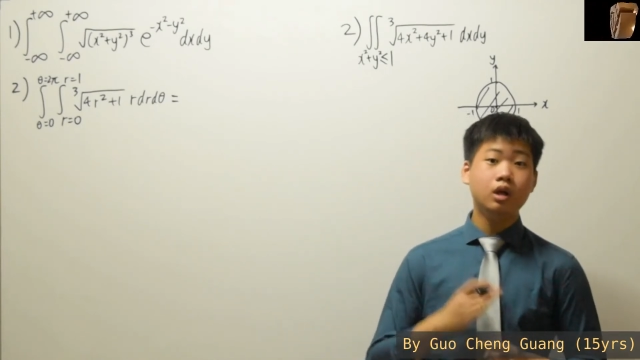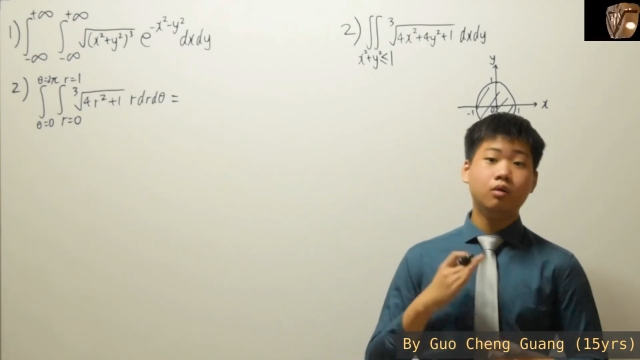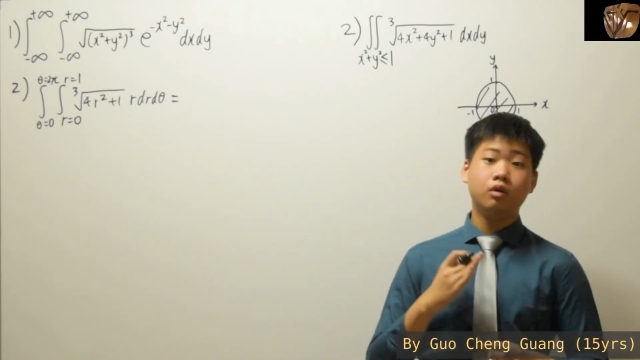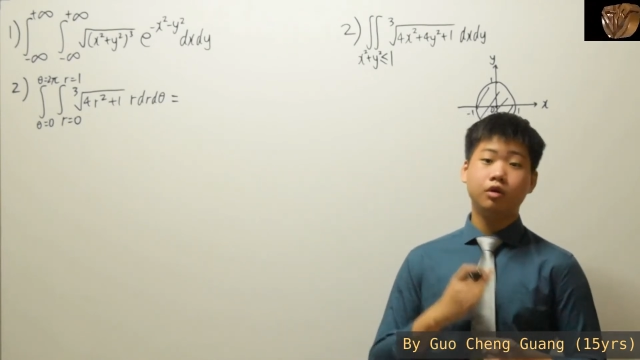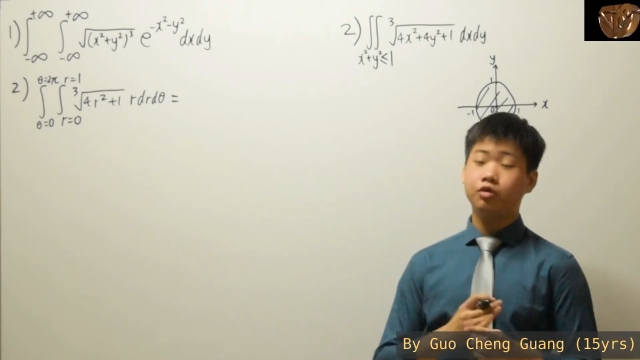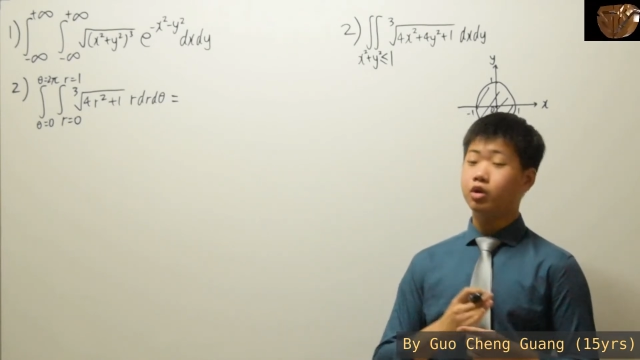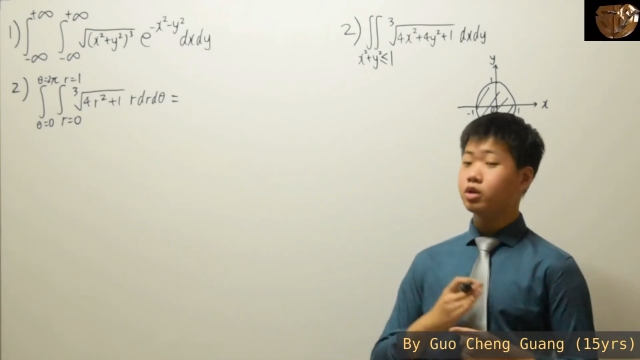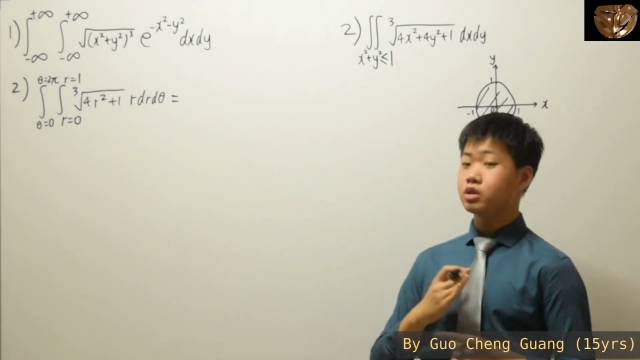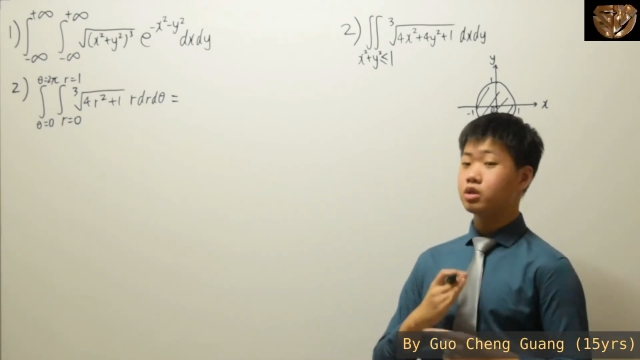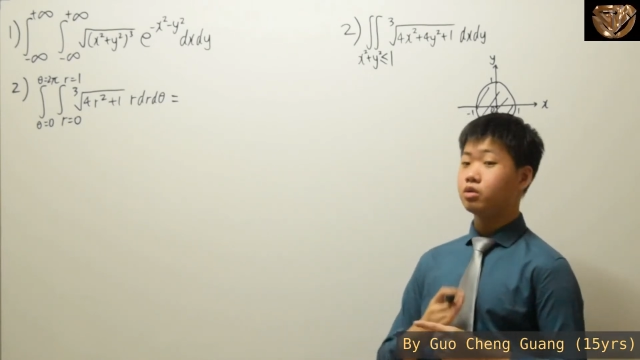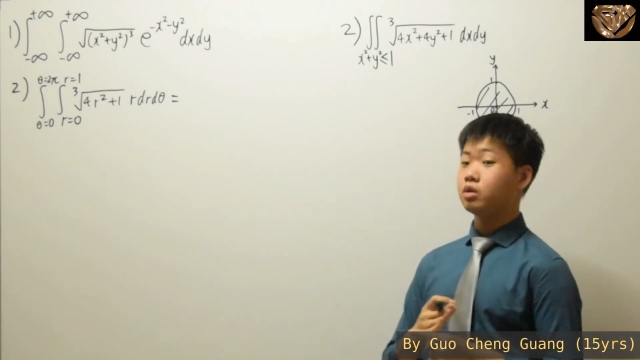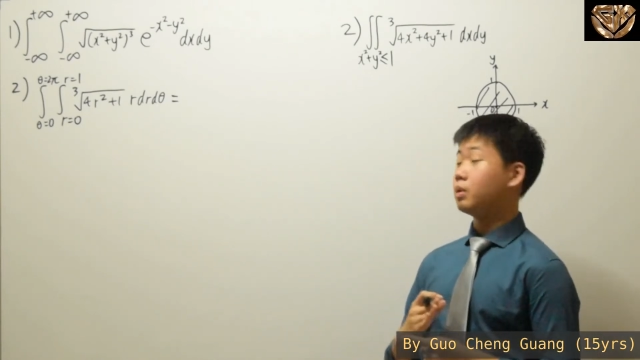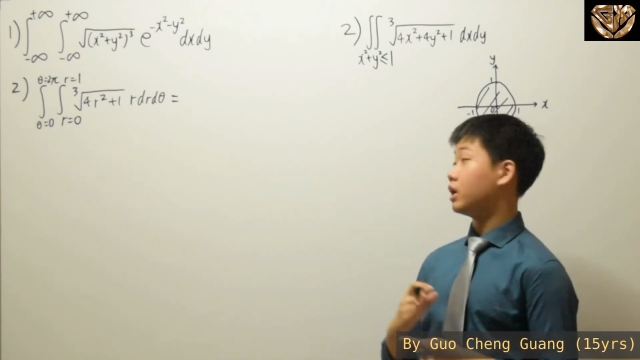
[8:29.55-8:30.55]
Well, of course, the
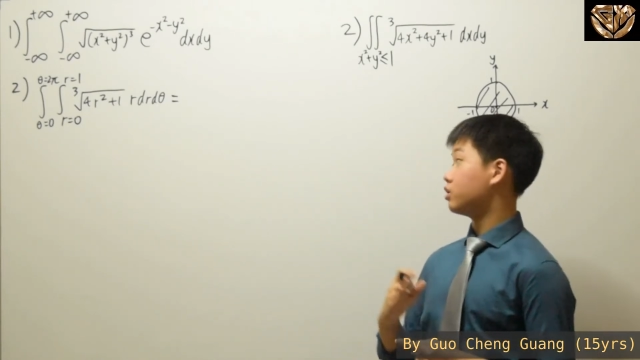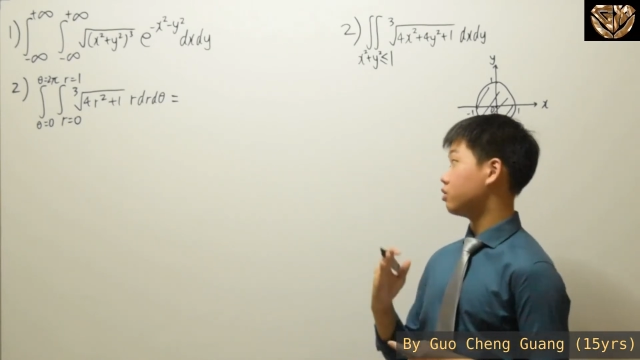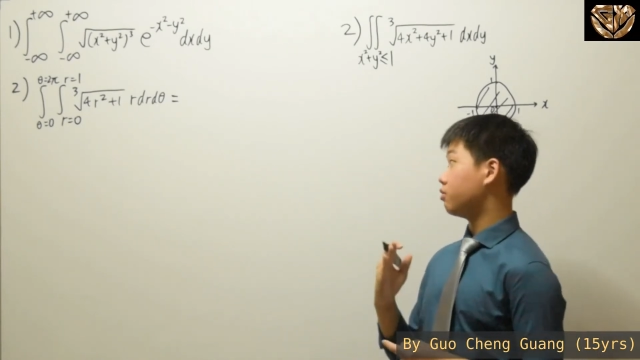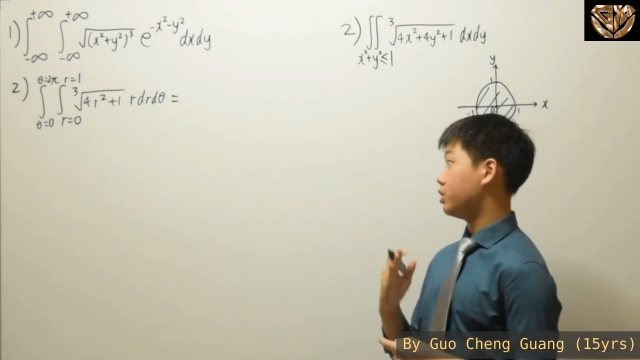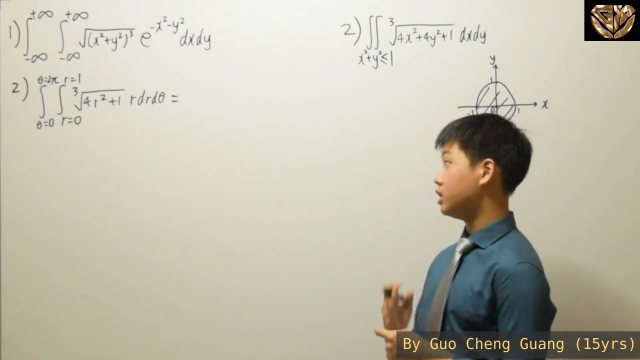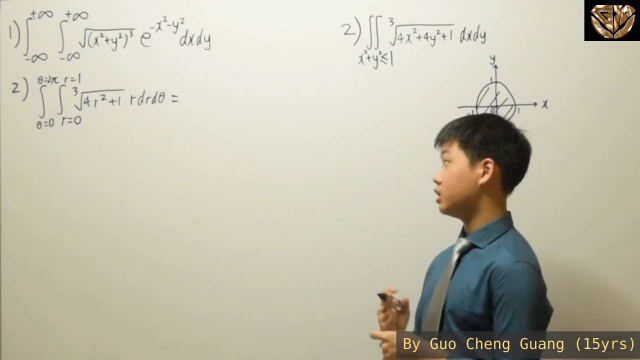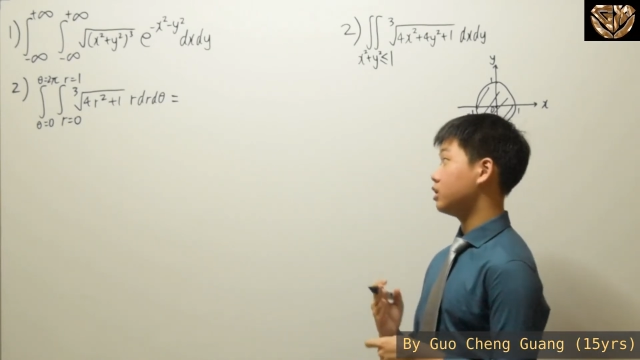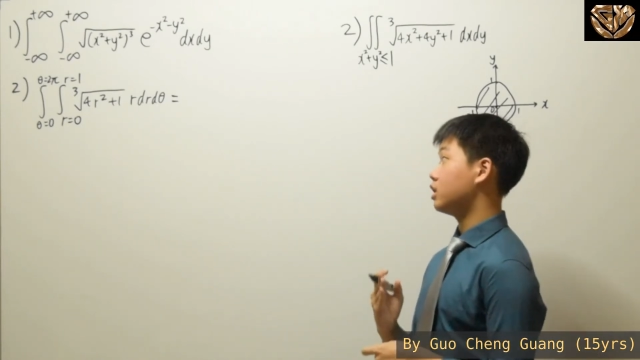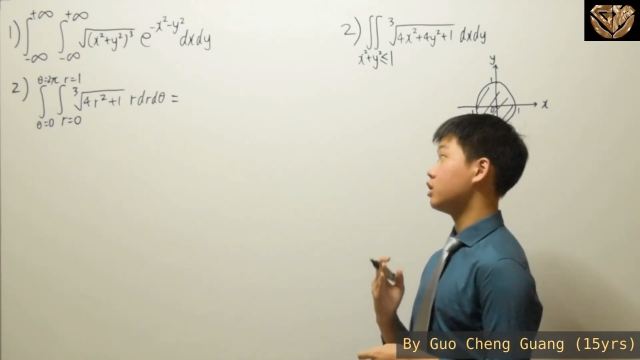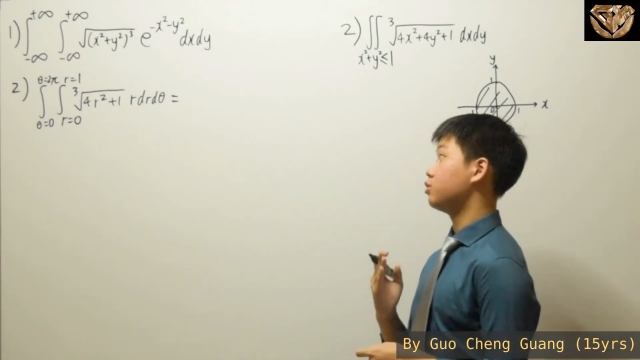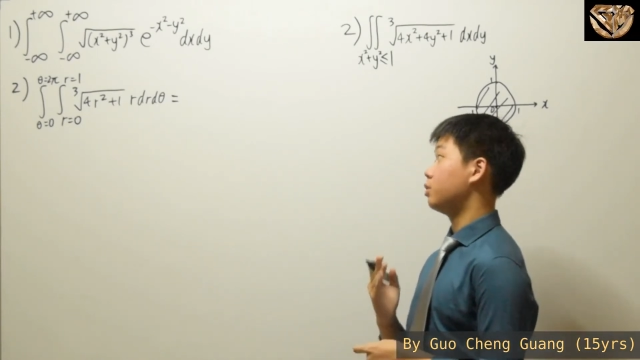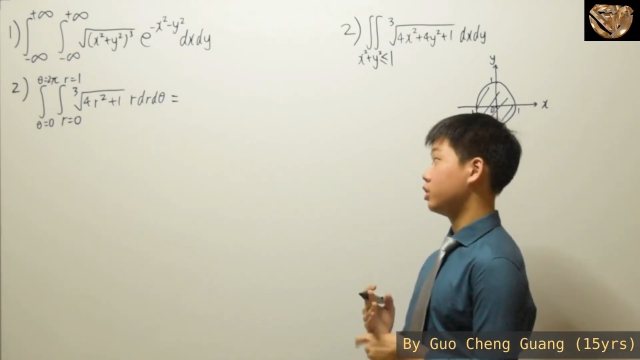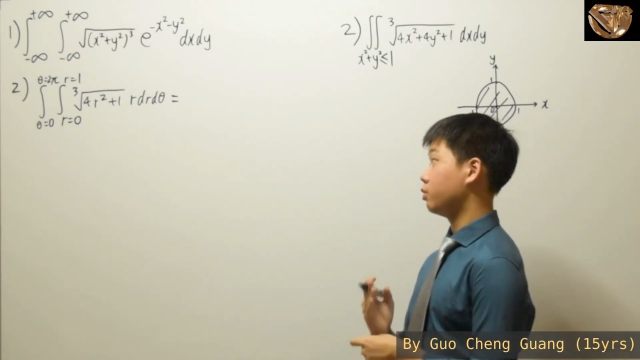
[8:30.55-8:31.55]
only part with theta that
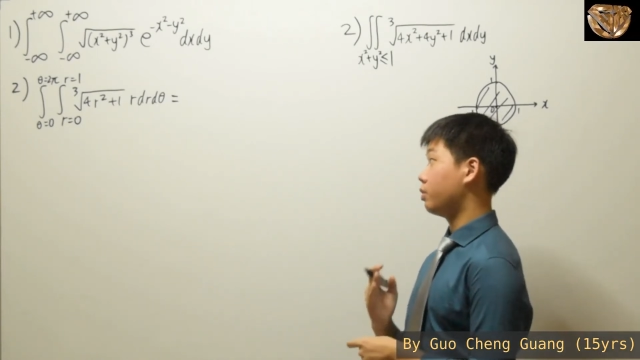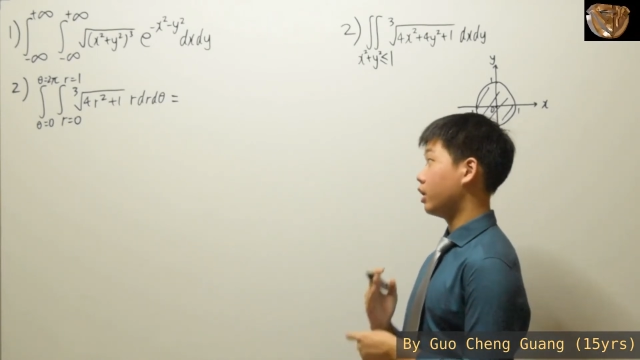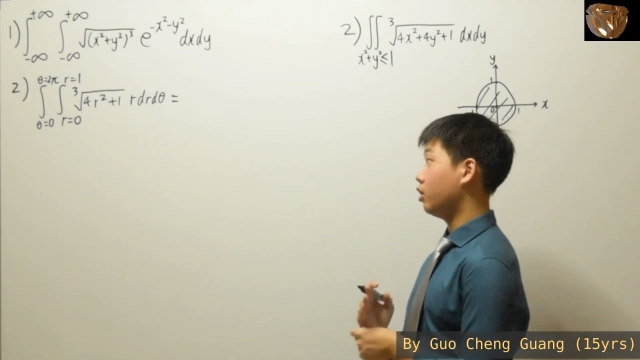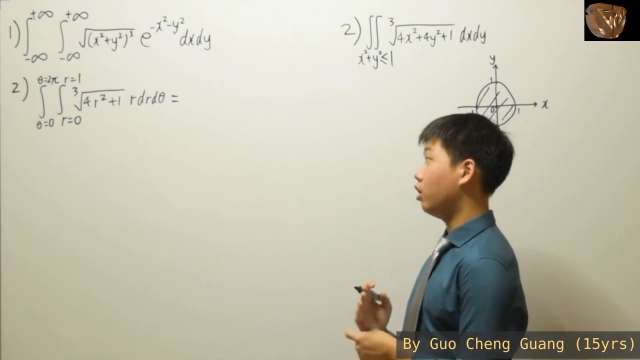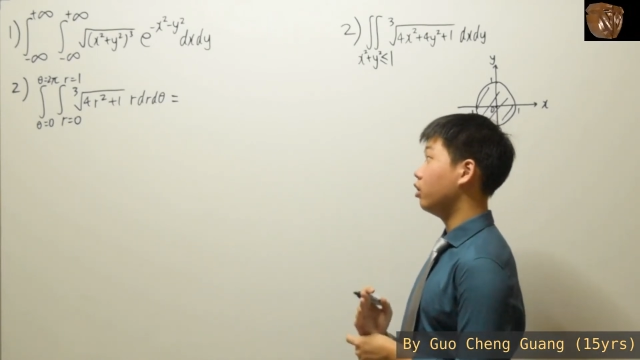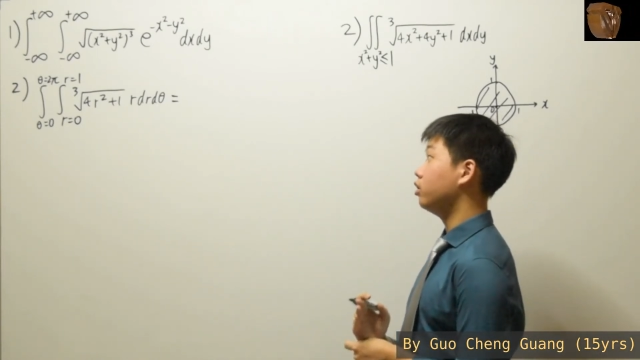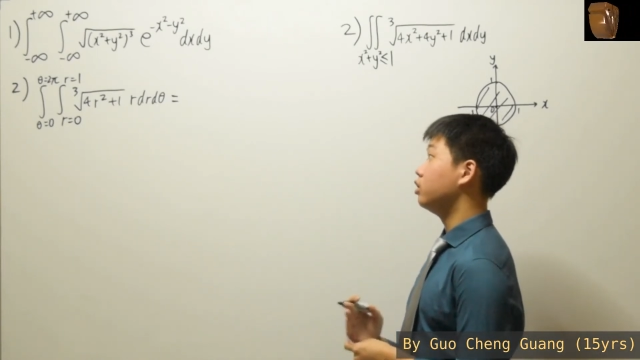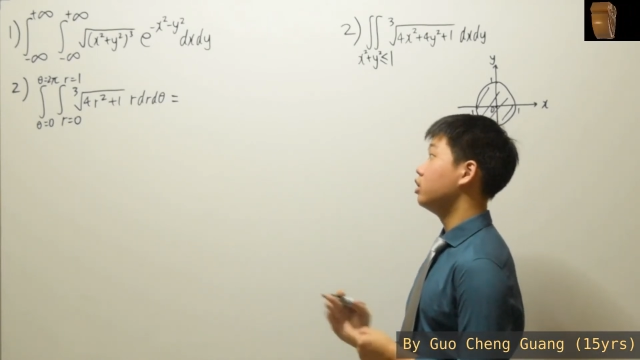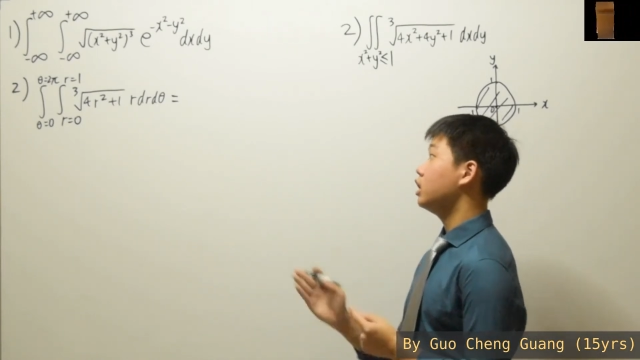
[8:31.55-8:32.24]
is multiplied on